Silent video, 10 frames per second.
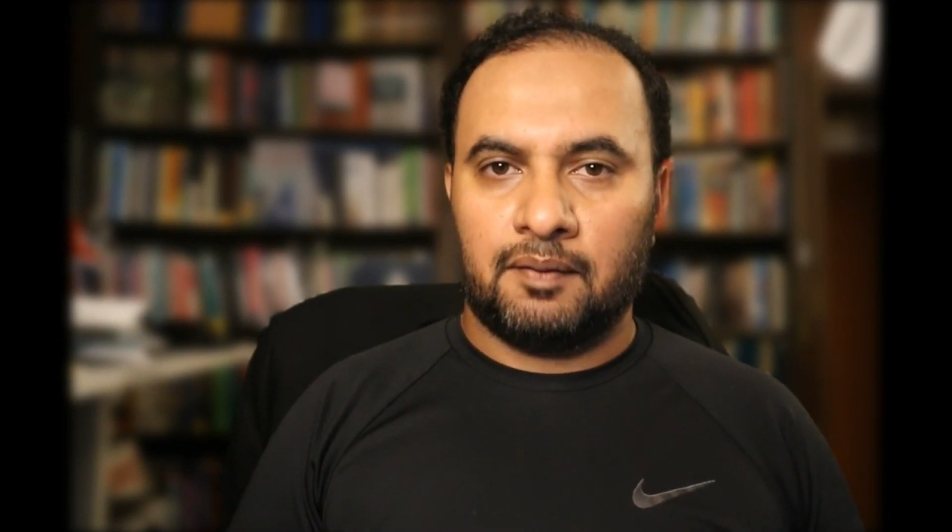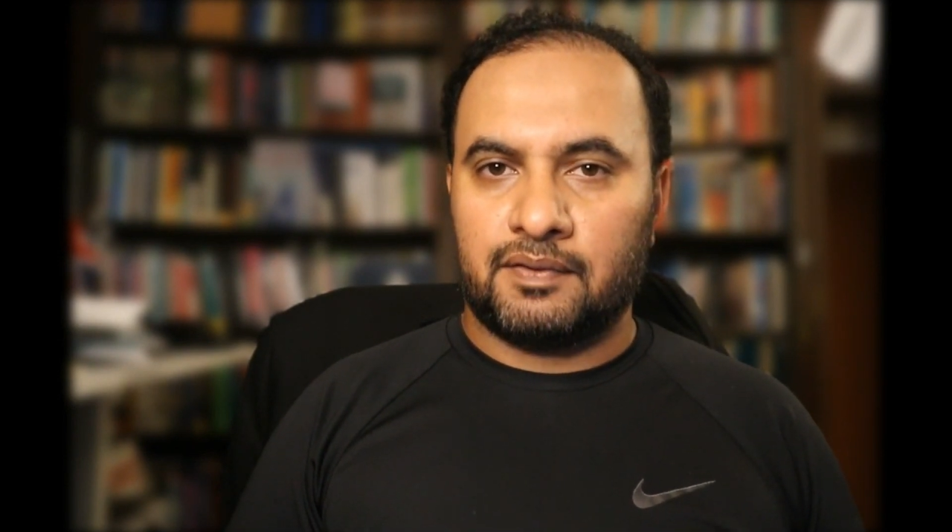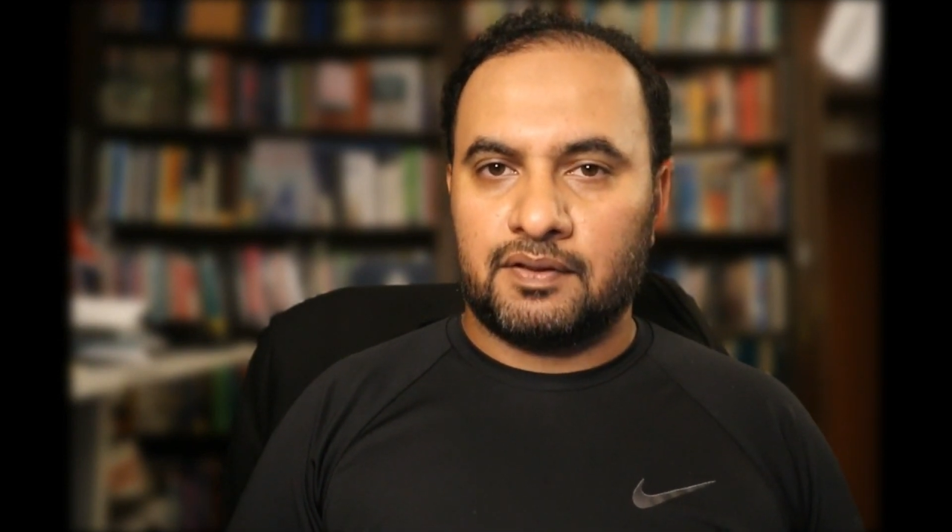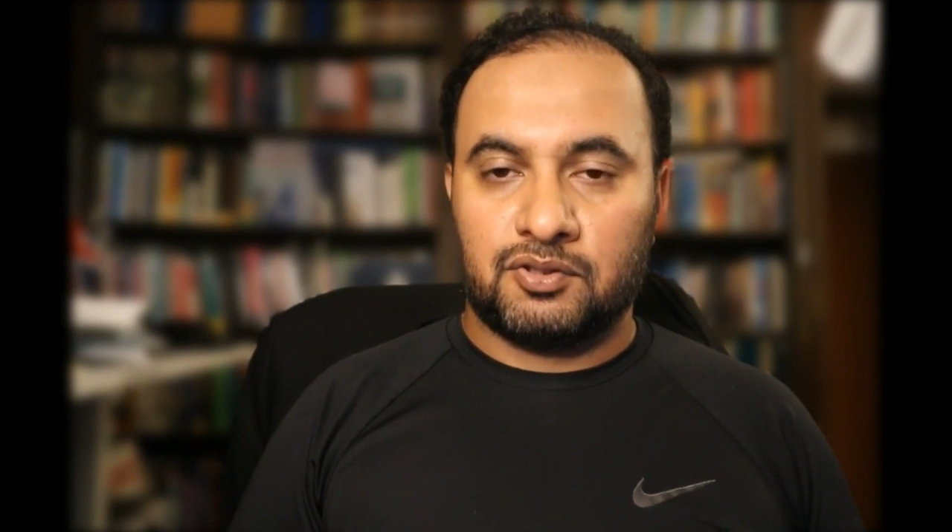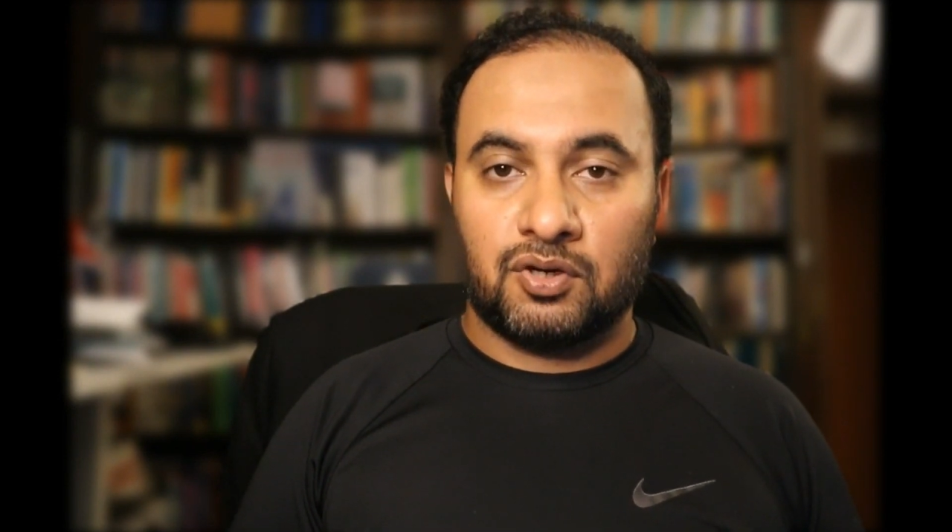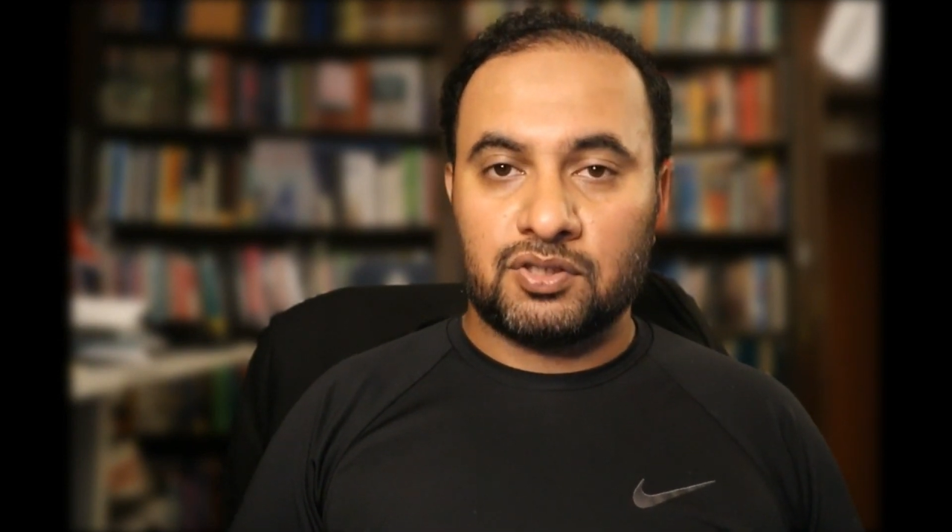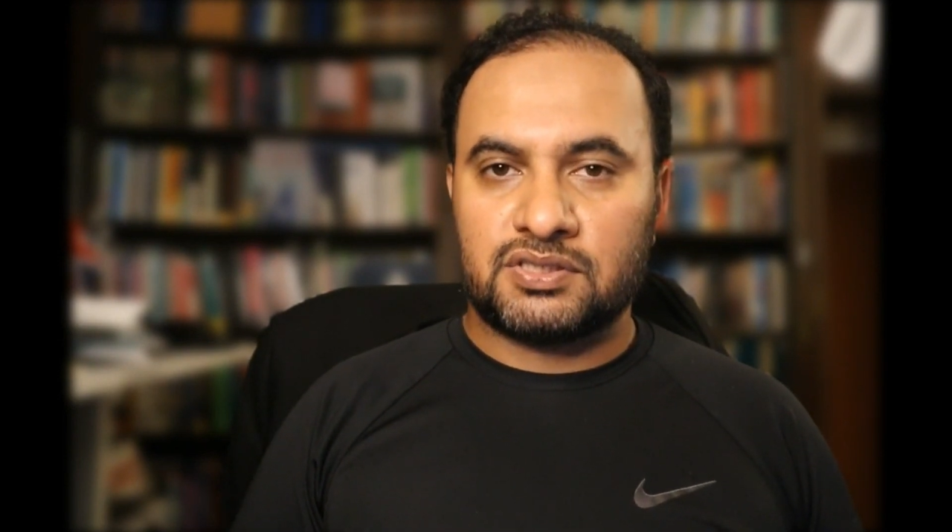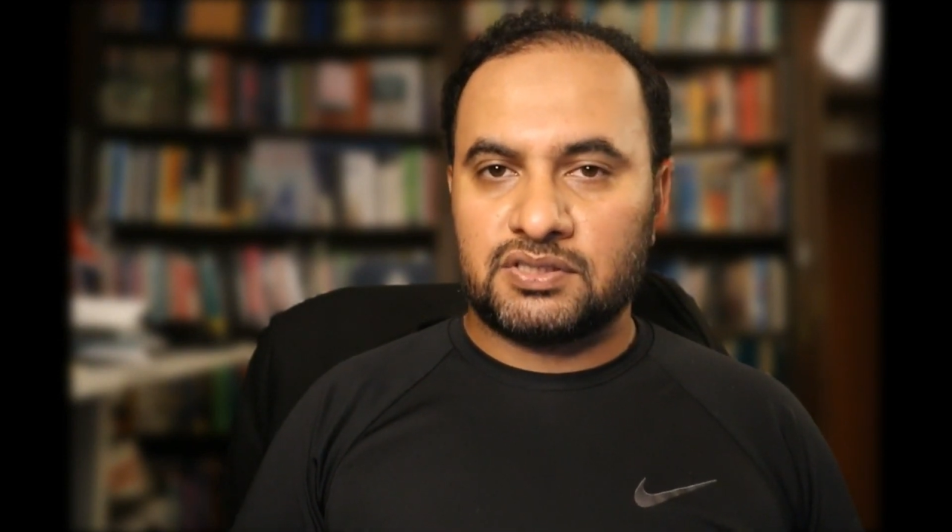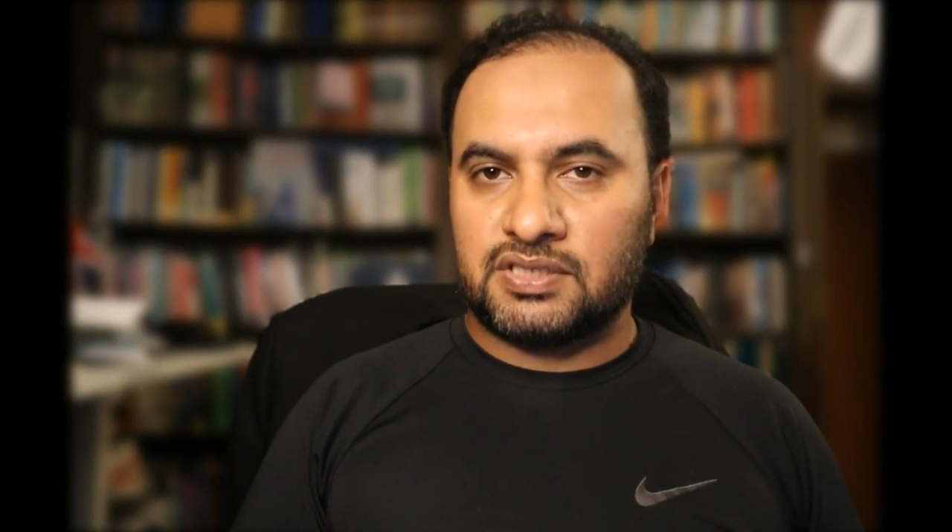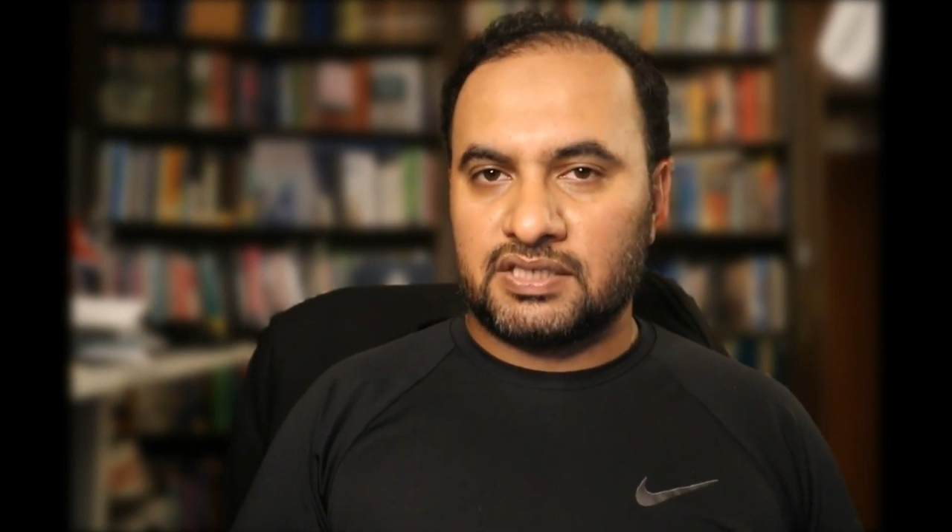Those
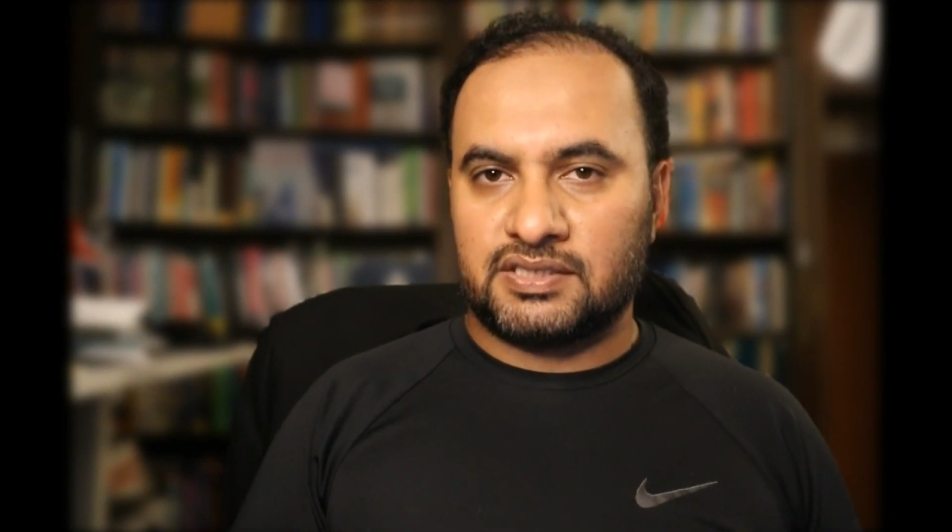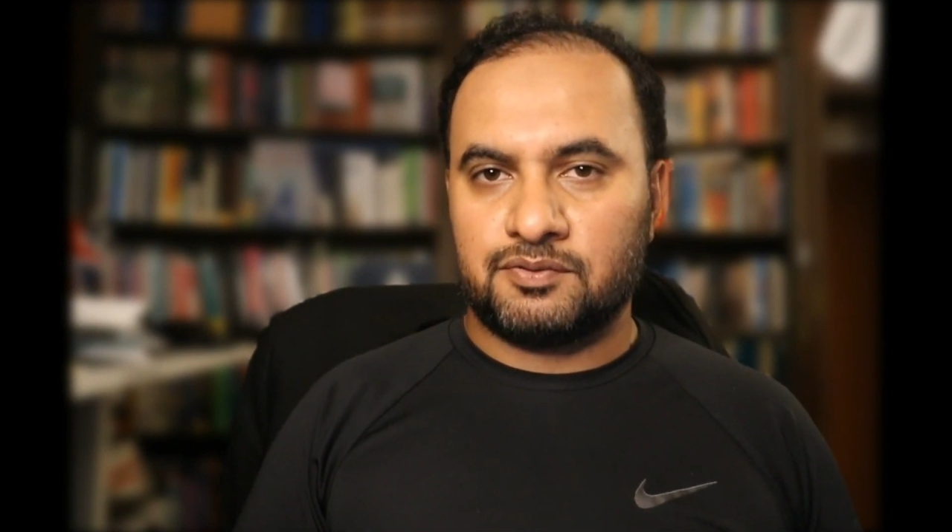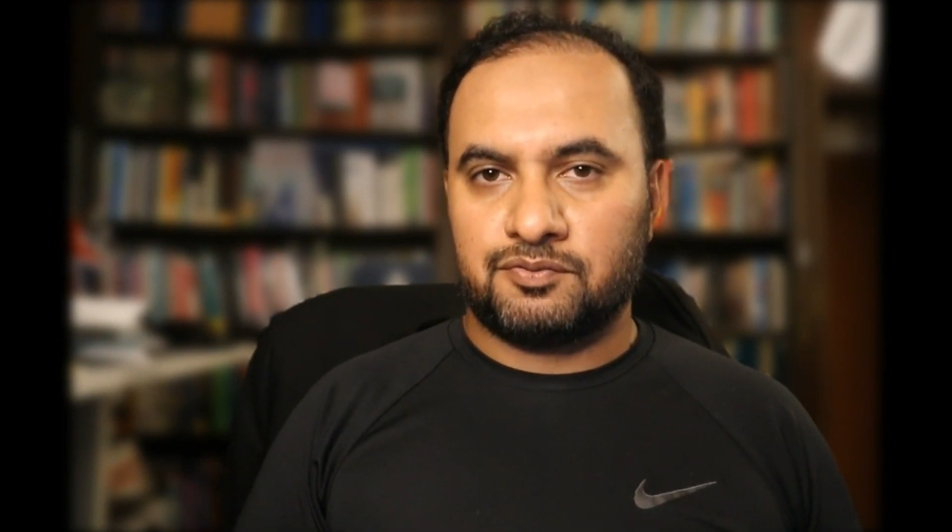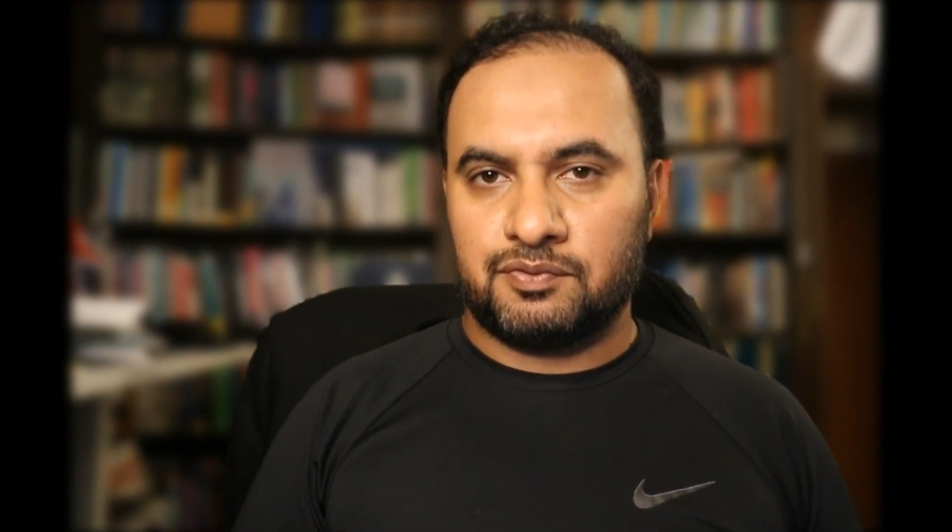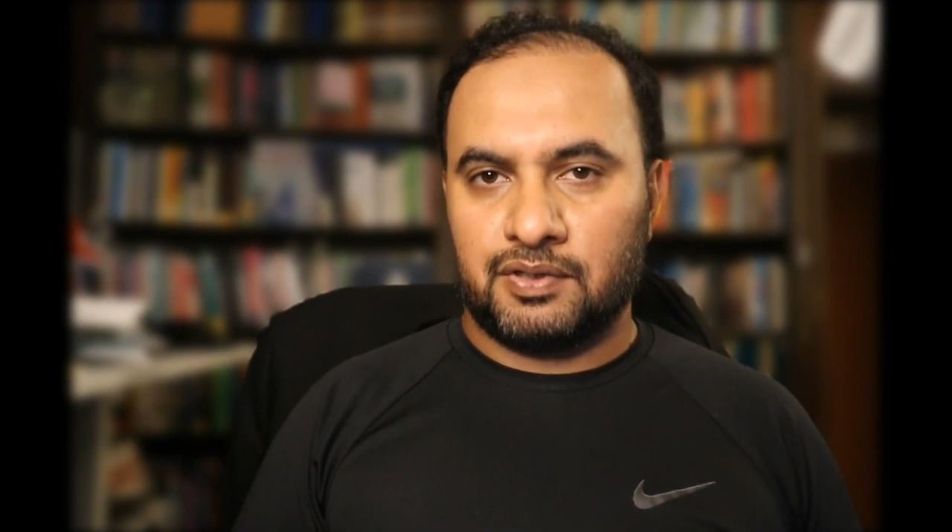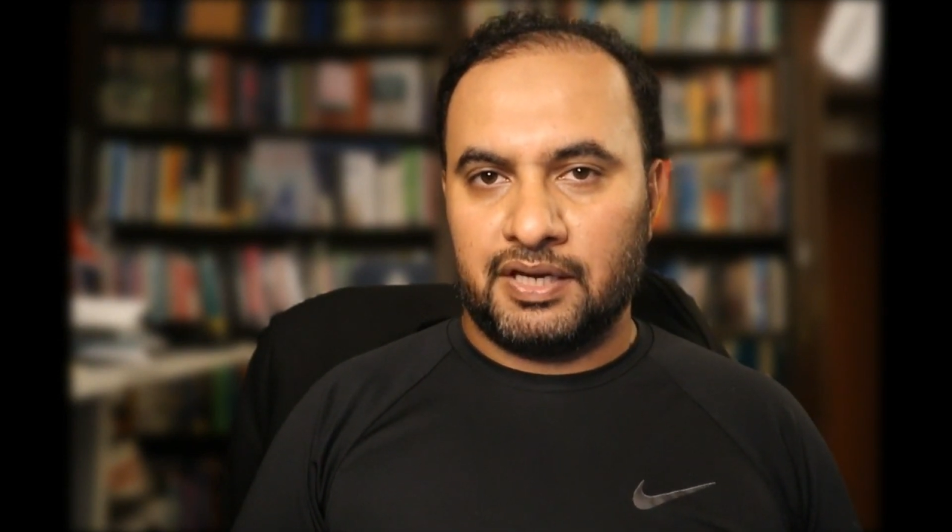systems,